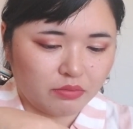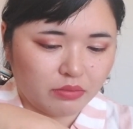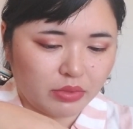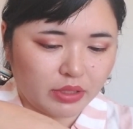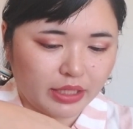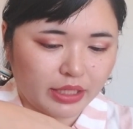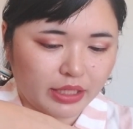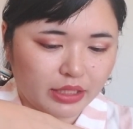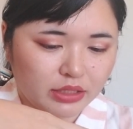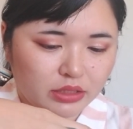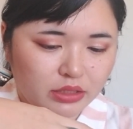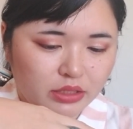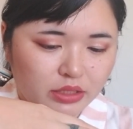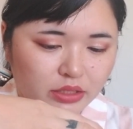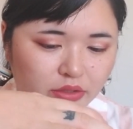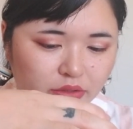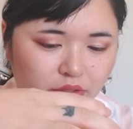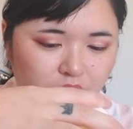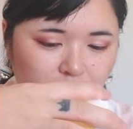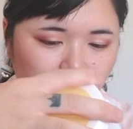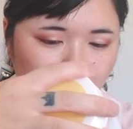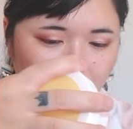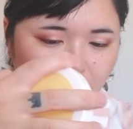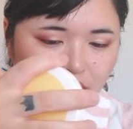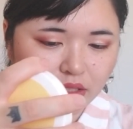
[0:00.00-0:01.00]
plastic or
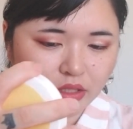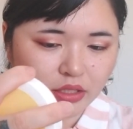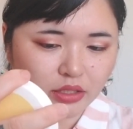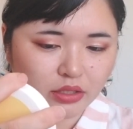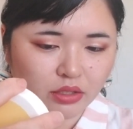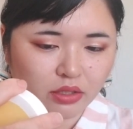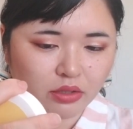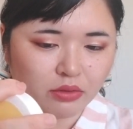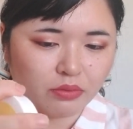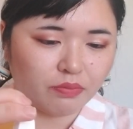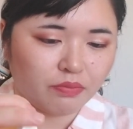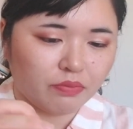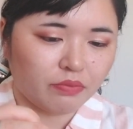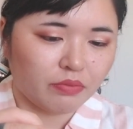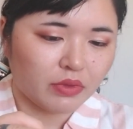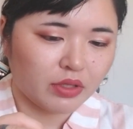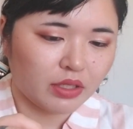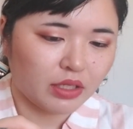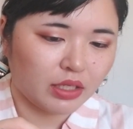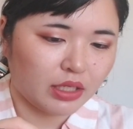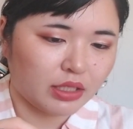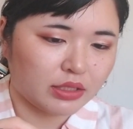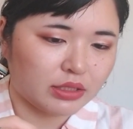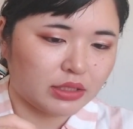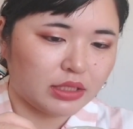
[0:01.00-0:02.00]
anything. Oh,
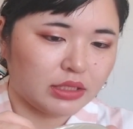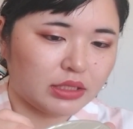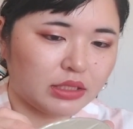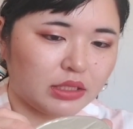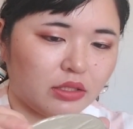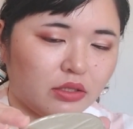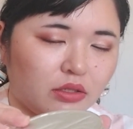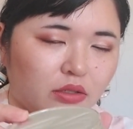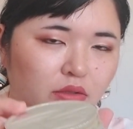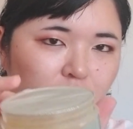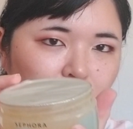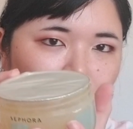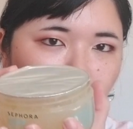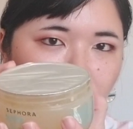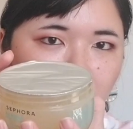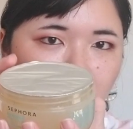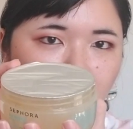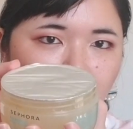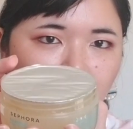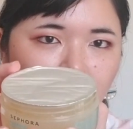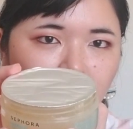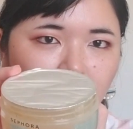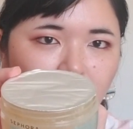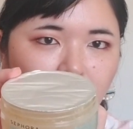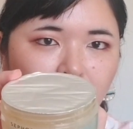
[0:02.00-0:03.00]
it has this little
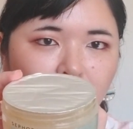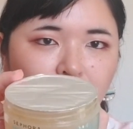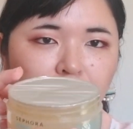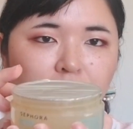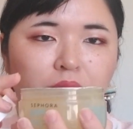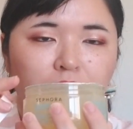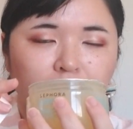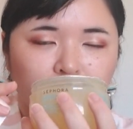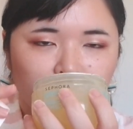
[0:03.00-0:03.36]
thing on there.